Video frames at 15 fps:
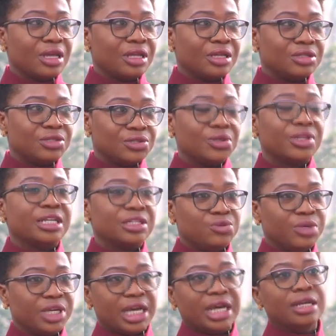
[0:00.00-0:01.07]
so that
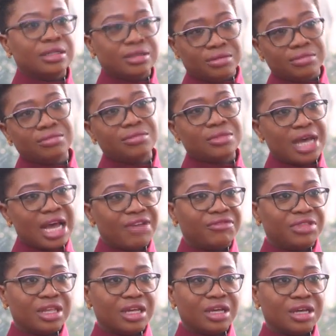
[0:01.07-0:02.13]
we can
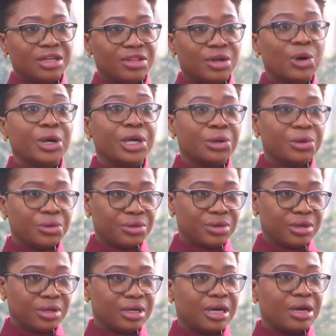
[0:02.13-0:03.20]
have the, the oil
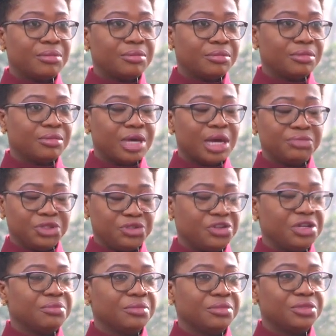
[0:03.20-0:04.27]
come
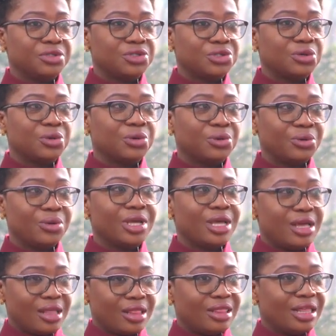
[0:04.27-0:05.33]
upstream. So
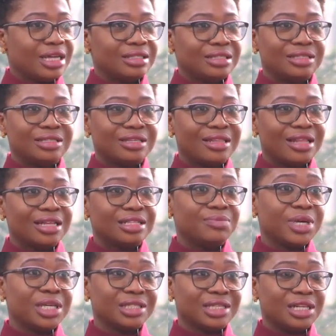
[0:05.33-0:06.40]
that's, that's
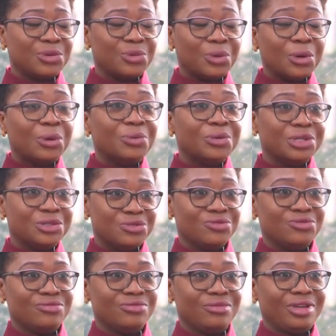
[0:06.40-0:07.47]
basically what we
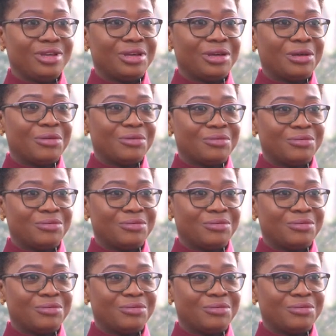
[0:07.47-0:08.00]
do. Um,